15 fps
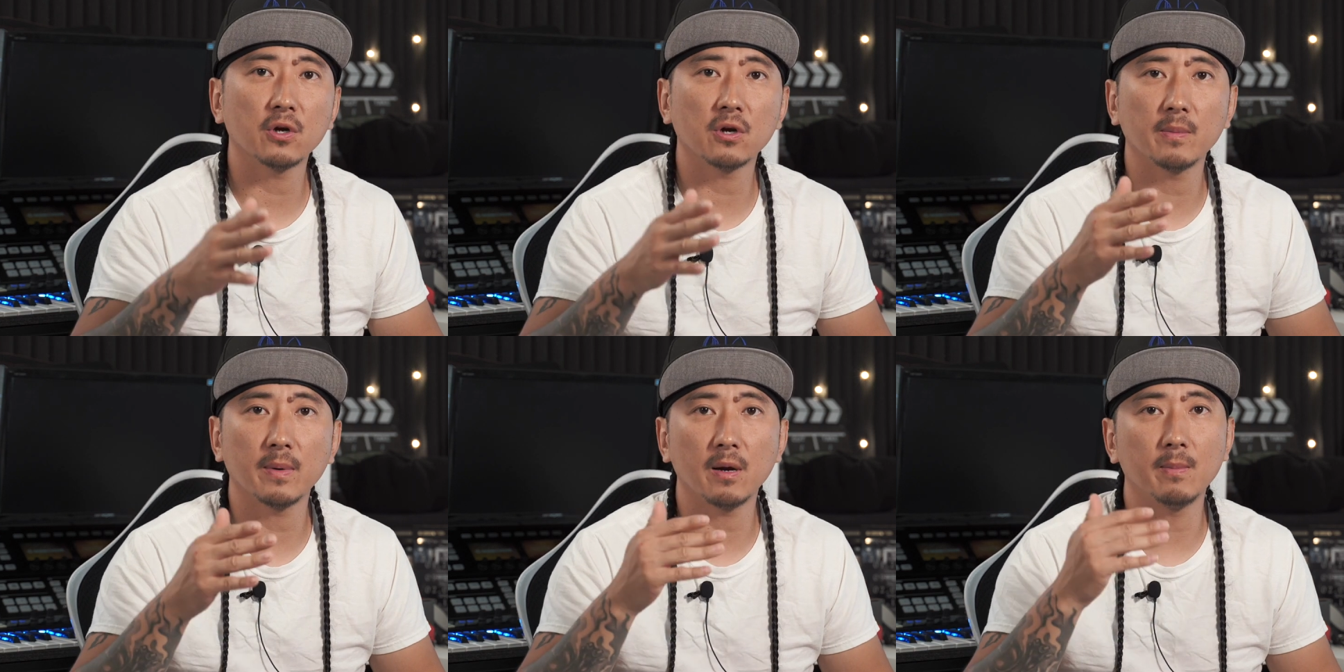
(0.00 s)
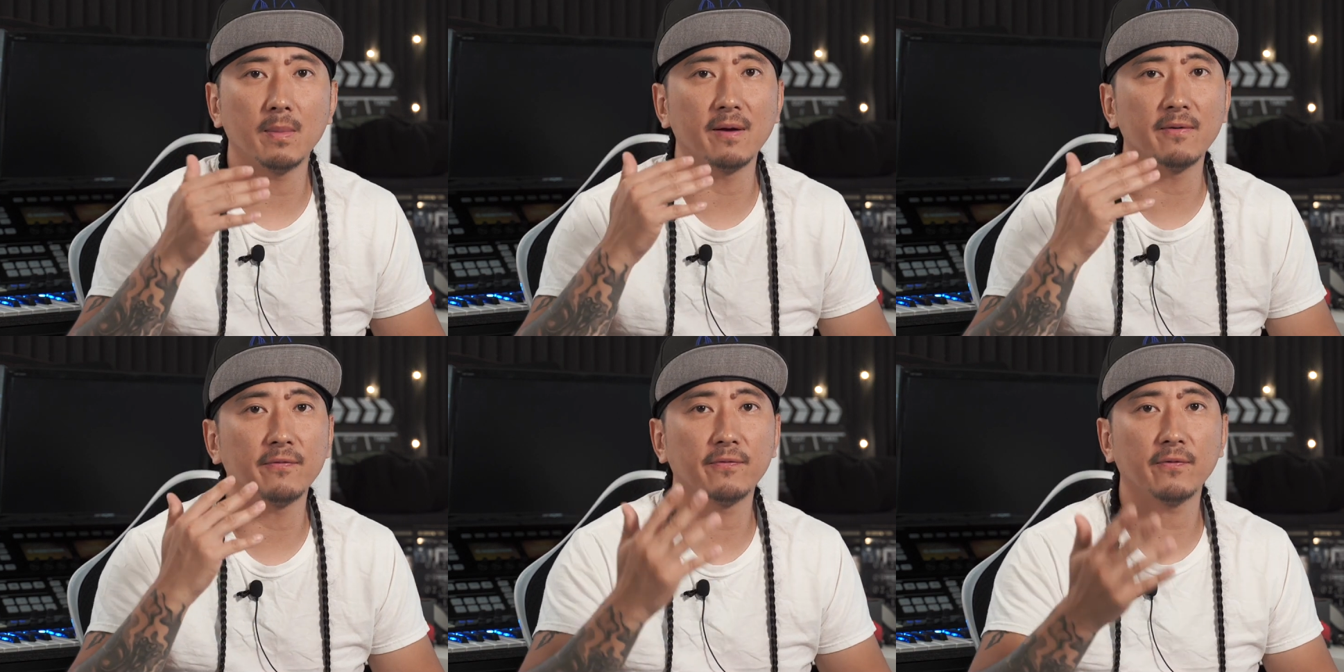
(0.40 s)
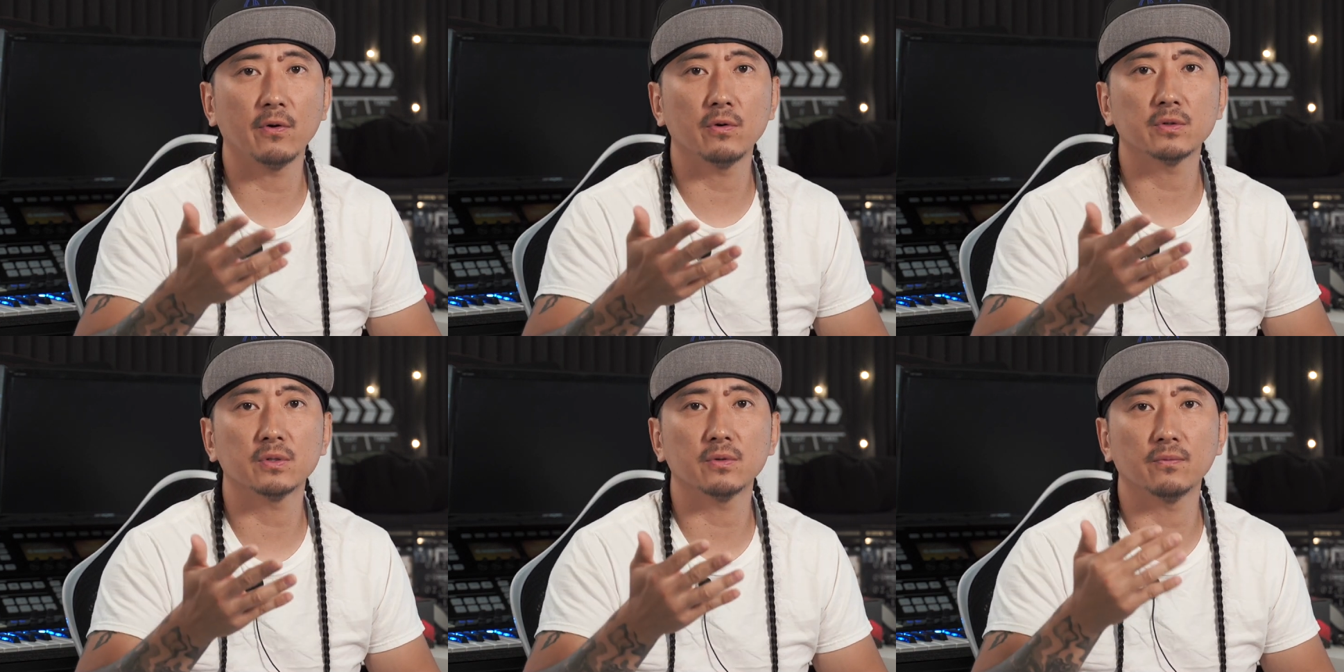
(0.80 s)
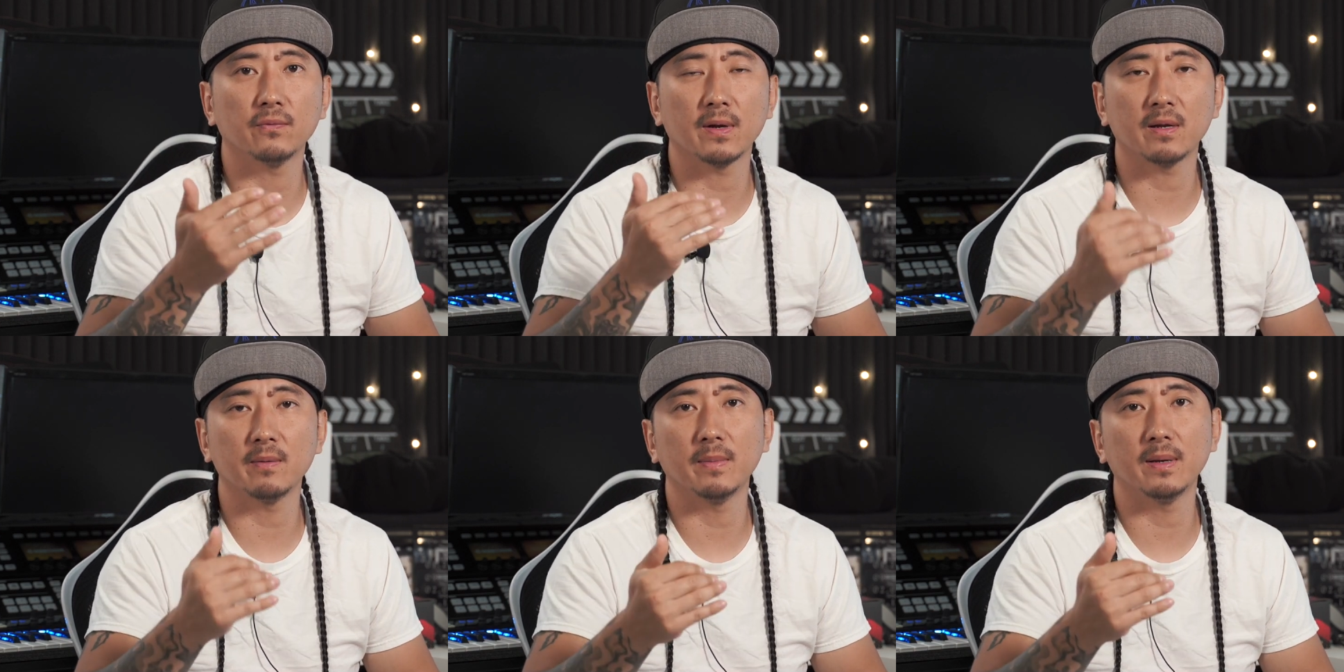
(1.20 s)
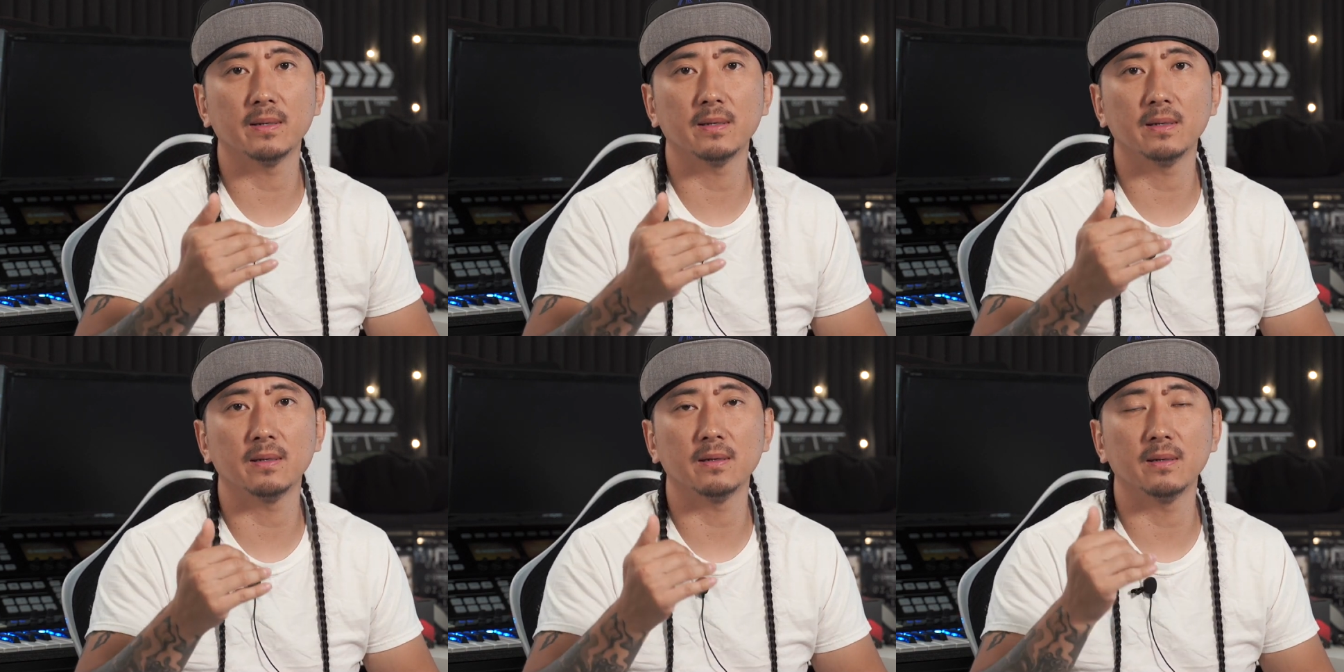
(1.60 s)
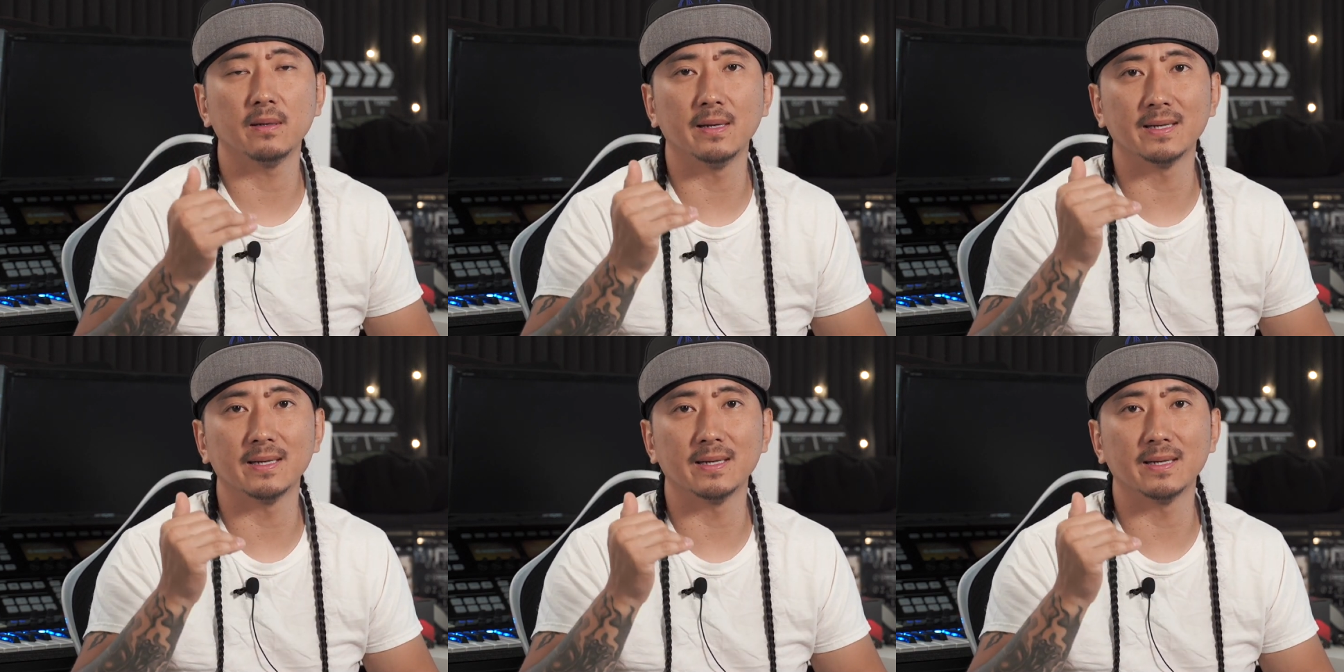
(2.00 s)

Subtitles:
talk about my first recommended